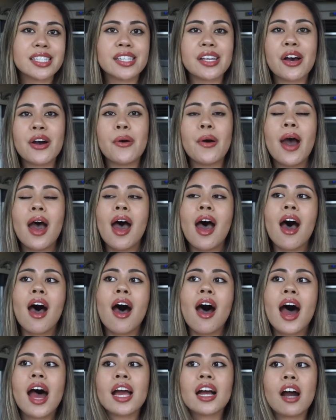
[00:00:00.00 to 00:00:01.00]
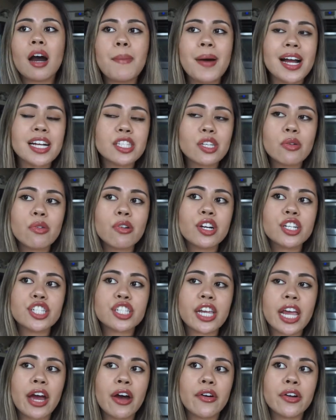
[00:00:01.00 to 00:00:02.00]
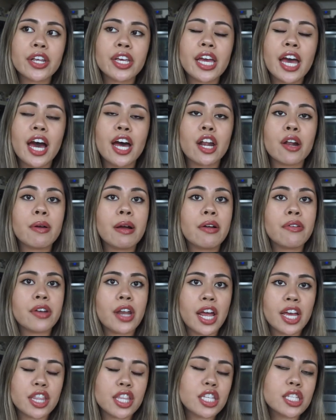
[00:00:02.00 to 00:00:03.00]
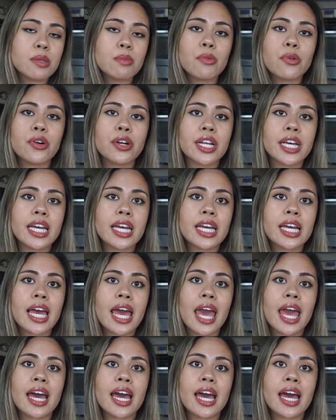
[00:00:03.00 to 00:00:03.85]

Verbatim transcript: so I got back to Orange County at around 9 this morning,